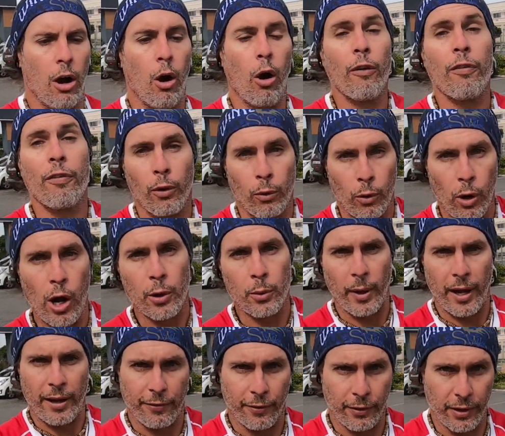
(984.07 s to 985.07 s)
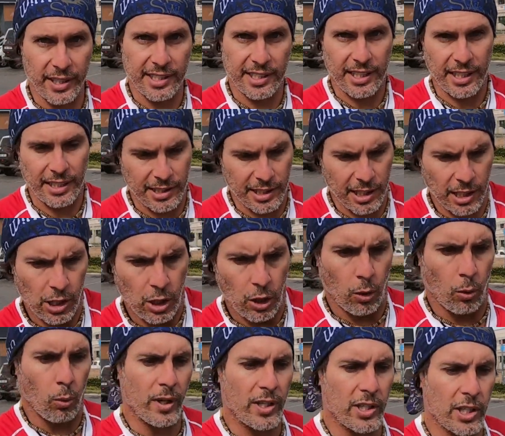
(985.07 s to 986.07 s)
off the roadway, for instance,
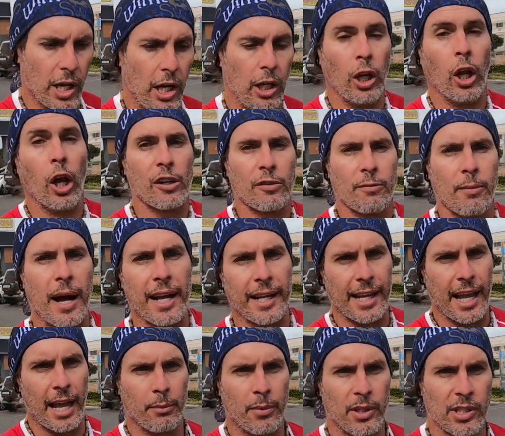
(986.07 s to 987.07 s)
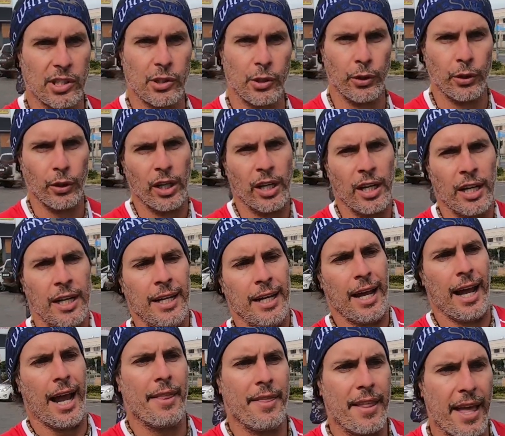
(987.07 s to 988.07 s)
which a lot of my cameras do,
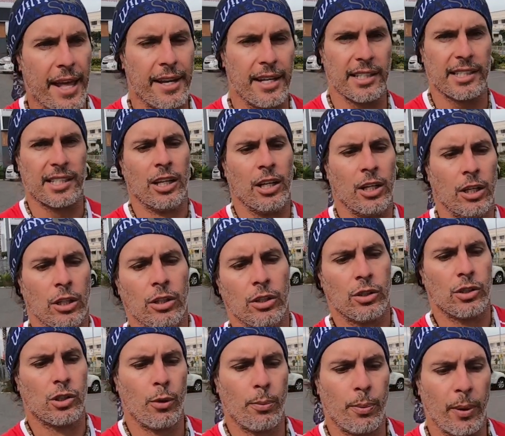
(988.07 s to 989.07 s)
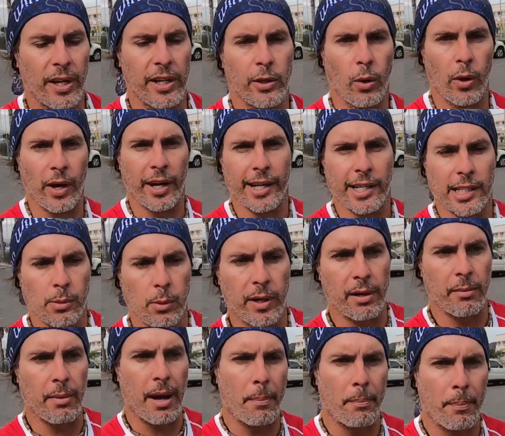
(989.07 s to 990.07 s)
and that is super annoying. It's
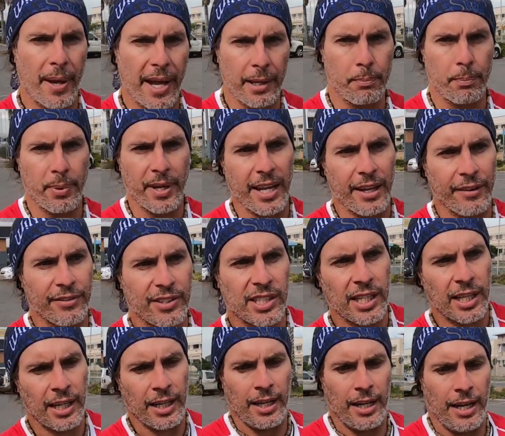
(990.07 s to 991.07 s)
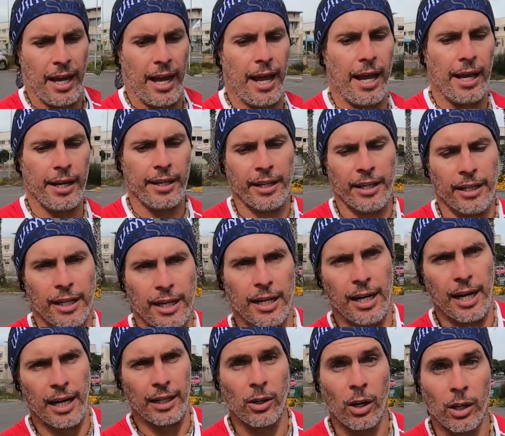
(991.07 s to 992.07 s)
one of my pet peeves and
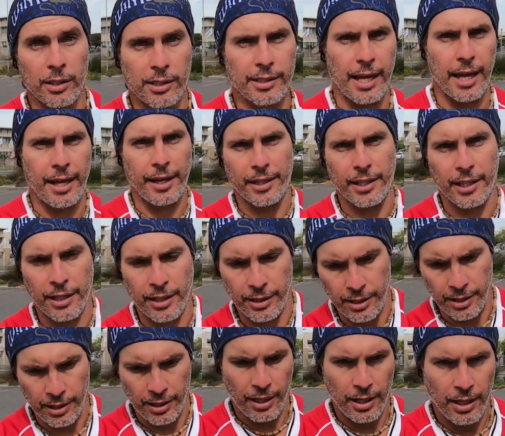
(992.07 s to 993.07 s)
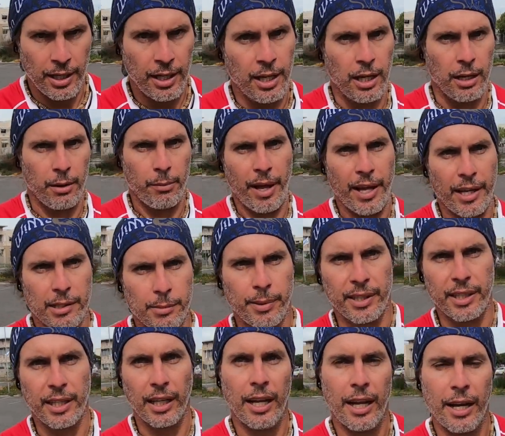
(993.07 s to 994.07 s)
I can't stand it. It makes
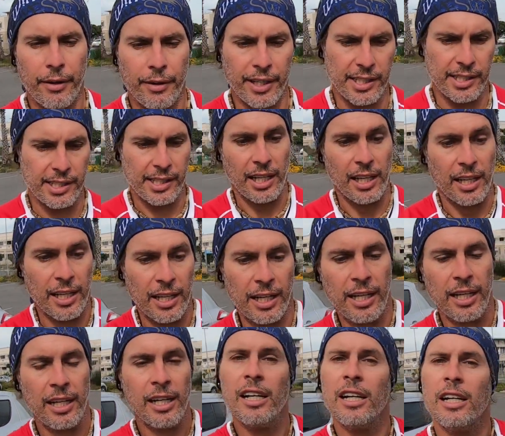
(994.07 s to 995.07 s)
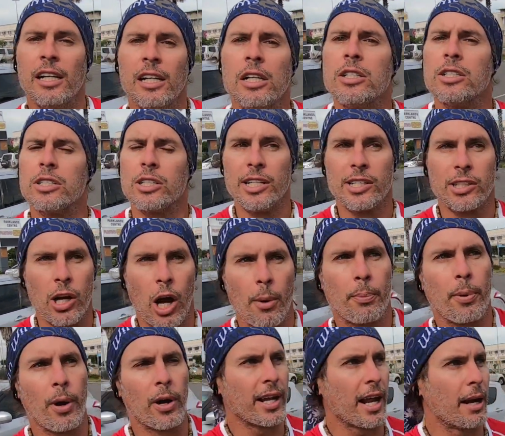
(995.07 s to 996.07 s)
me delirious. So these
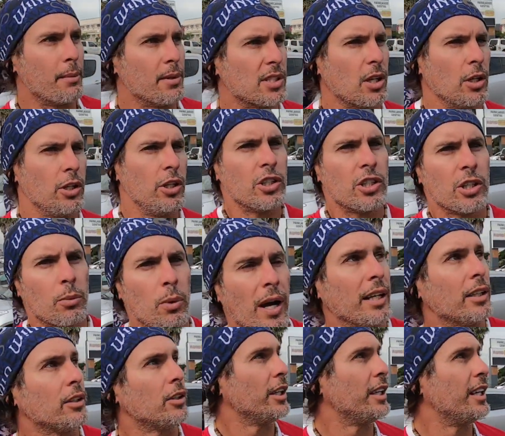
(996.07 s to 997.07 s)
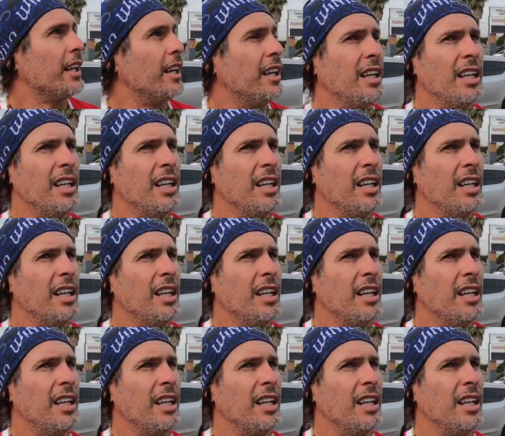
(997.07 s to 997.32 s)
GoPro cameras are usually quite good.